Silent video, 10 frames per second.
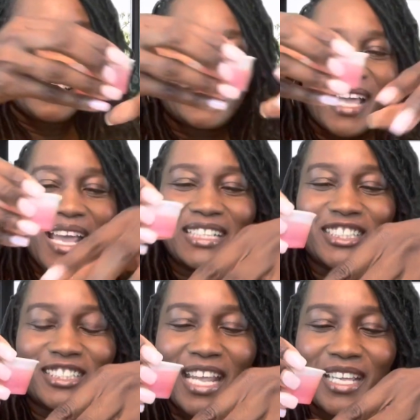So I had to
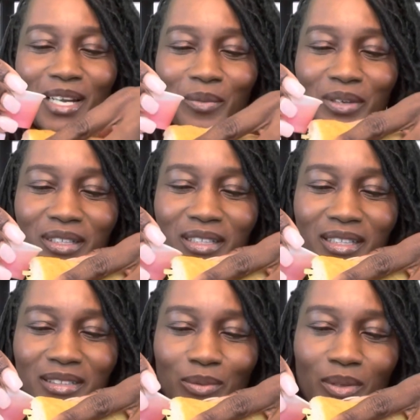shake it up real
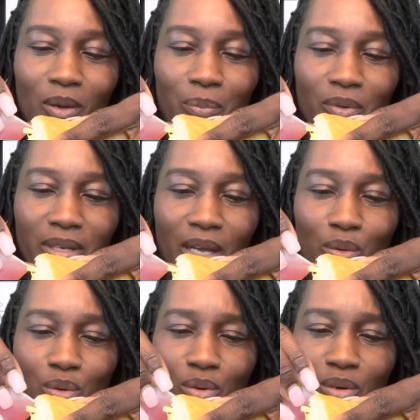good. So we're gonna pour that.
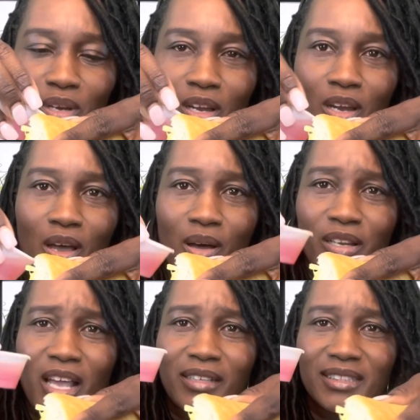Ooh, y'all,
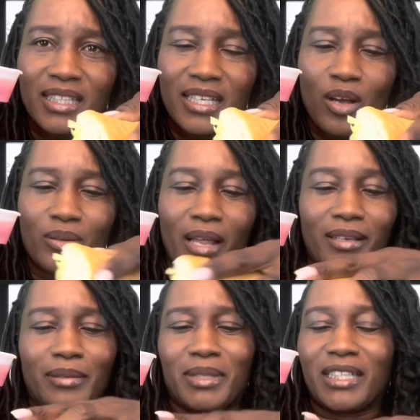y'all see it? Oh, I
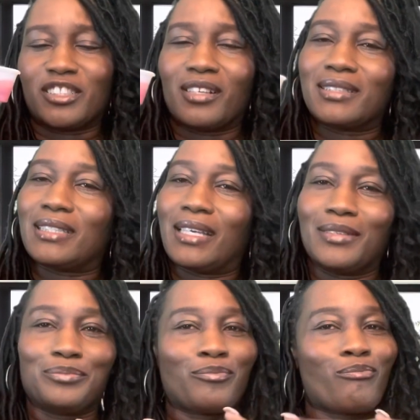didn't even let y'all see it.